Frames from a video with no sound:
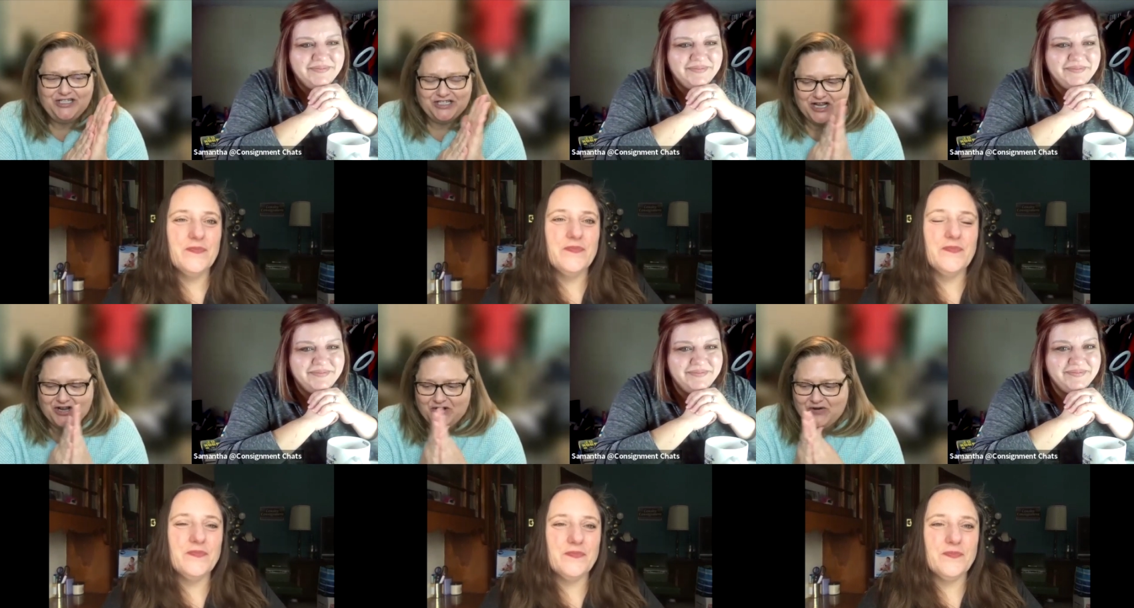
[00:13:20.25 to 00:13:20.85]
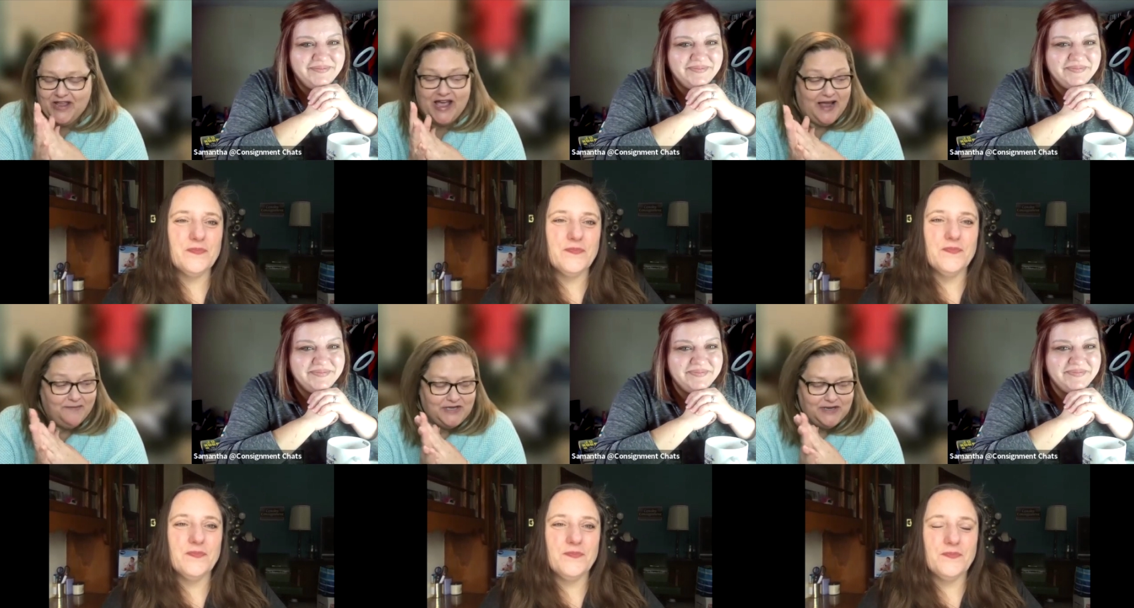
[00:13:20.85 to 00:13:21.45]
Speaker 1: So, yeah,
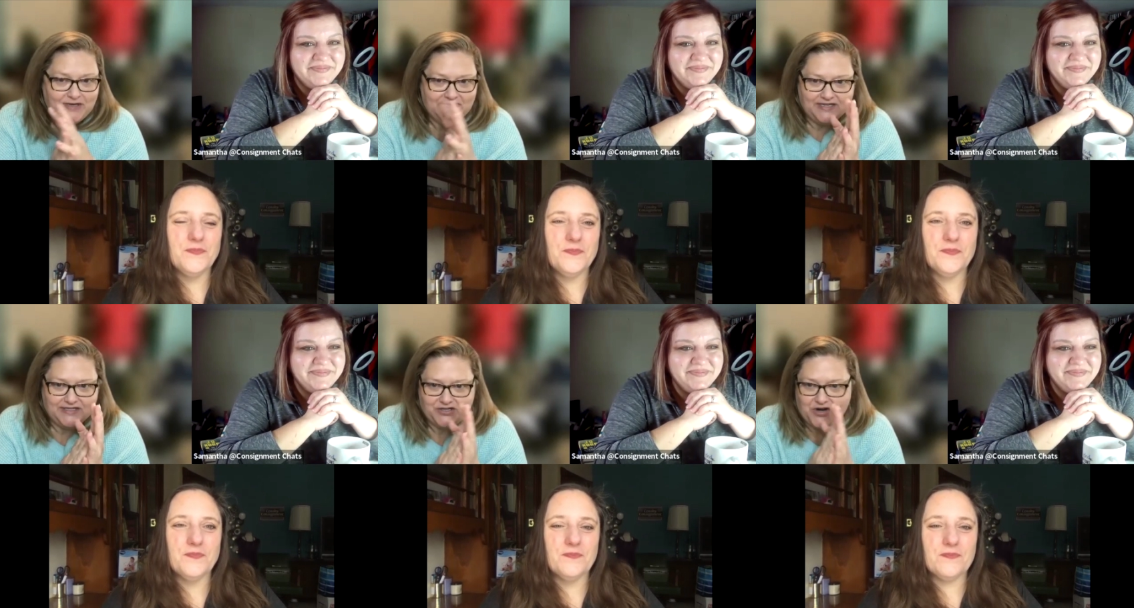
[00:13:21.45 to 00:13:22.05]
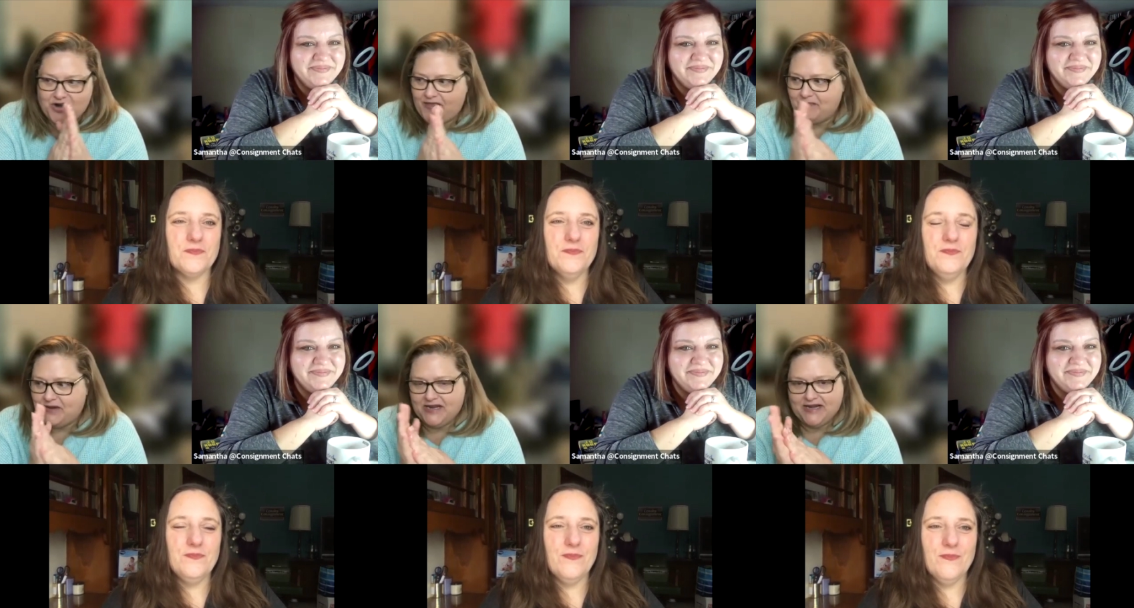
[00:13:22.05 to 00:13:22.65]
I'm tempted to get started on
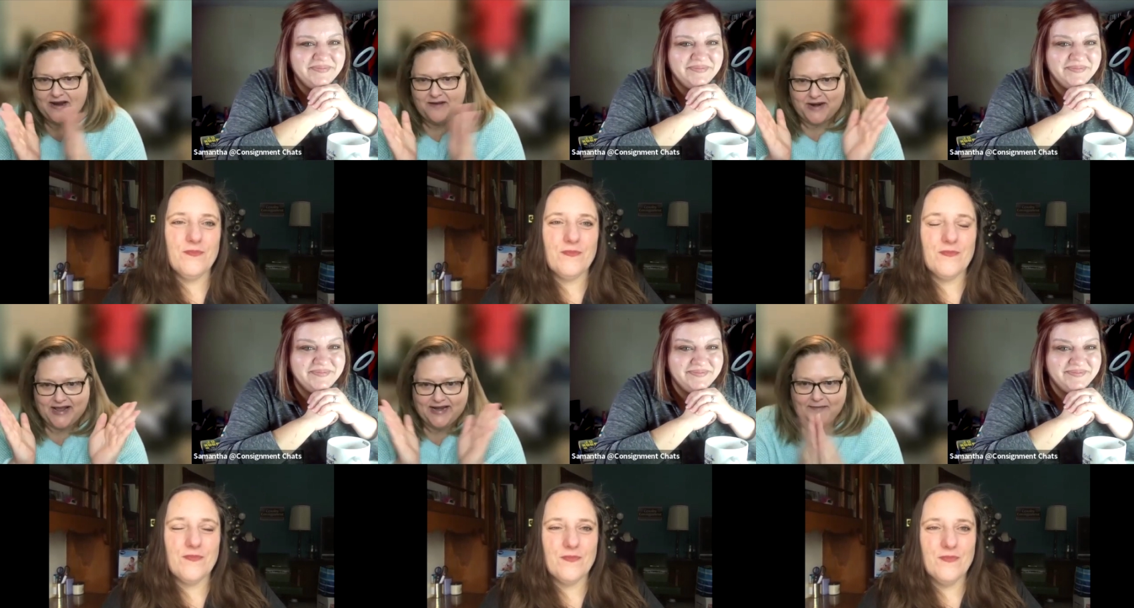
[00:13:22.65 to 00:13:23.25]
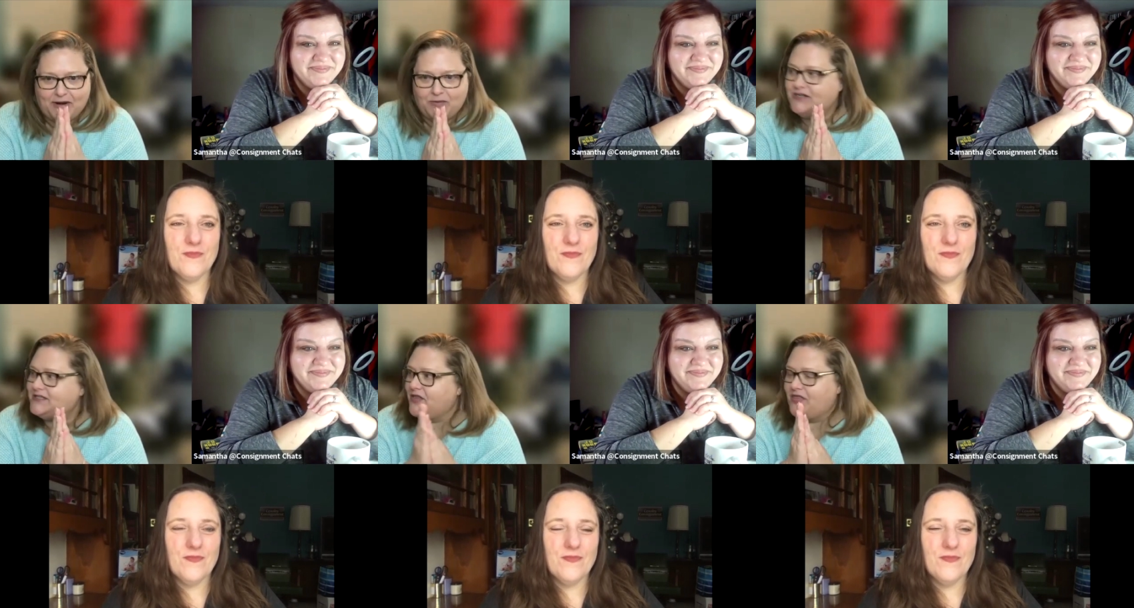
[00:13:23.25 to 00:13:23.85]
that bucket now, but I got to get my
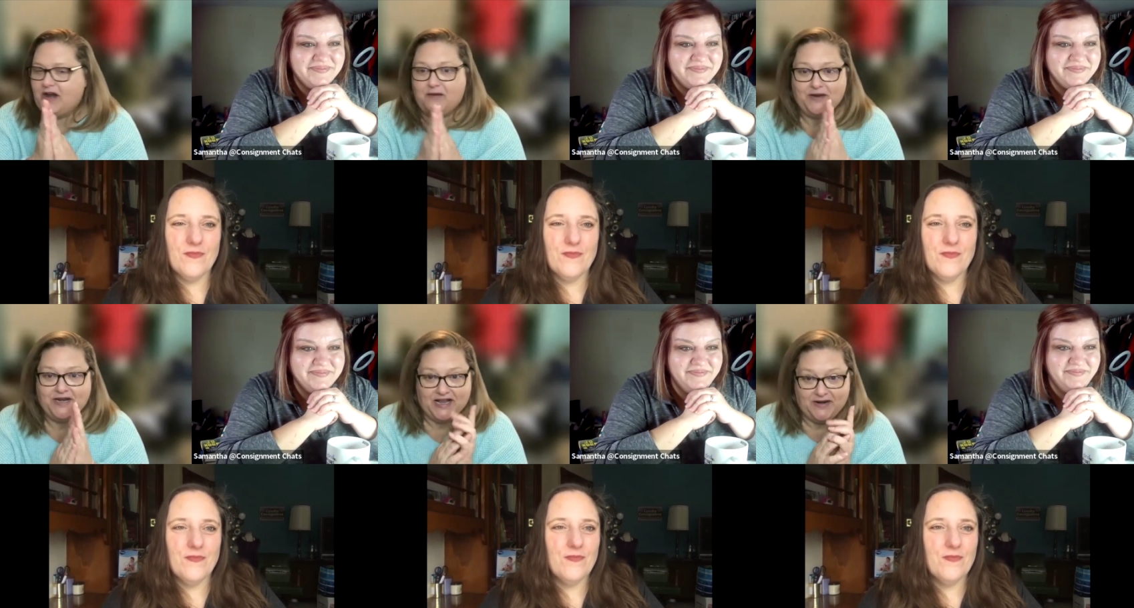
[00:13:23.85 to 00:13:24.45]
resale therapy done.